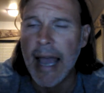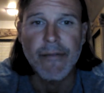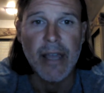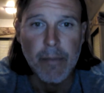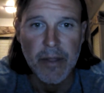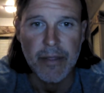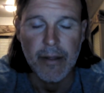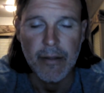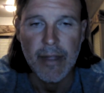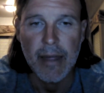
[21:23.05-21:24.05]
They mimic
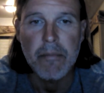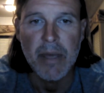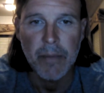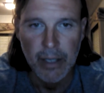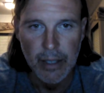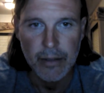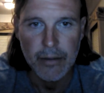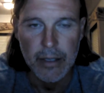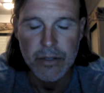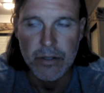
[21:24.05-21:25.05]
it. They watch
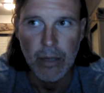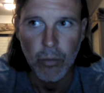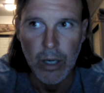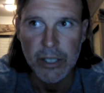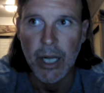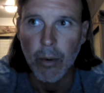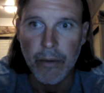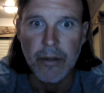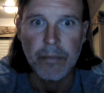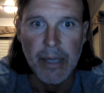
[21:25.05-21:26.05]
how other people
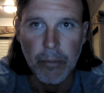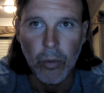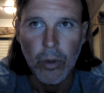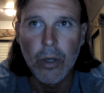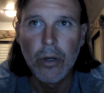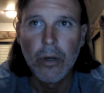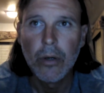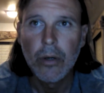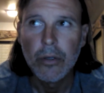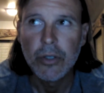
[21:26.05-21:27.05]
show
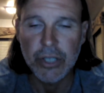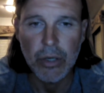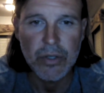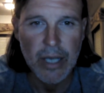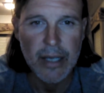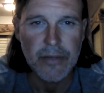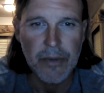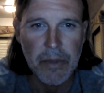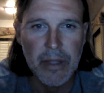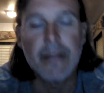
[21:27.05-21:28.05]
signs of empathy and they
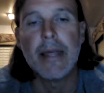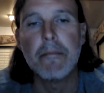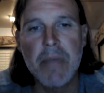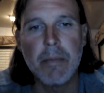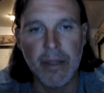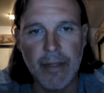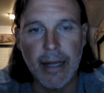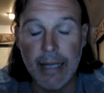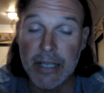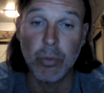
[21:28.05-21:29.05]
mimic that. That's what
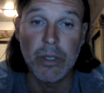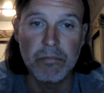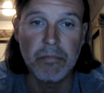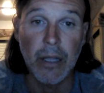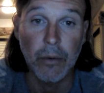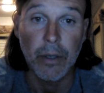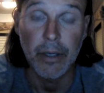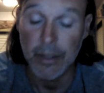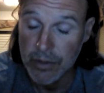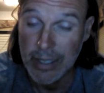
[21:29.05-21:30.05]
Hillary does. And I don't
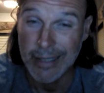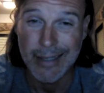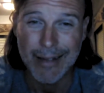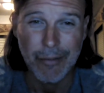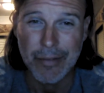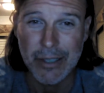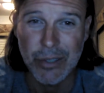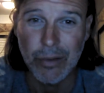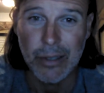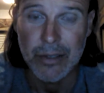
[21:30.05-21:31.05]
think she really does a good
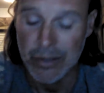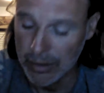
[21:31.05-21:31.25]
job of it.